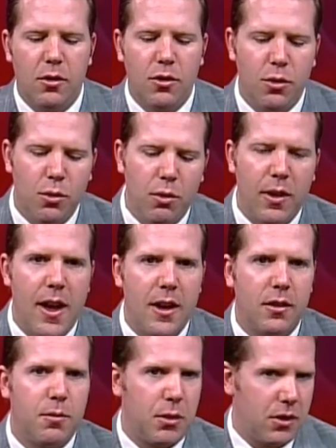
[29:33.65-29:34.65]
to
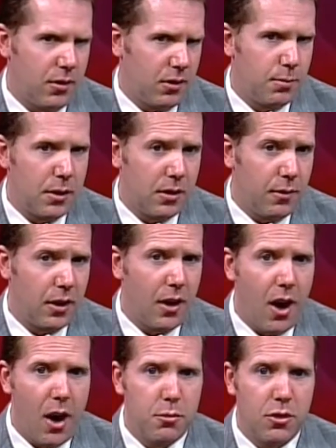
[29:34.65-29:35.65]
that specific
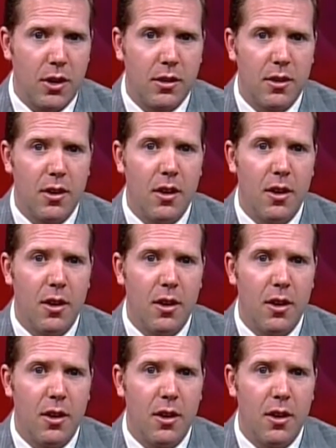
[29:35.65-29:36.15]
object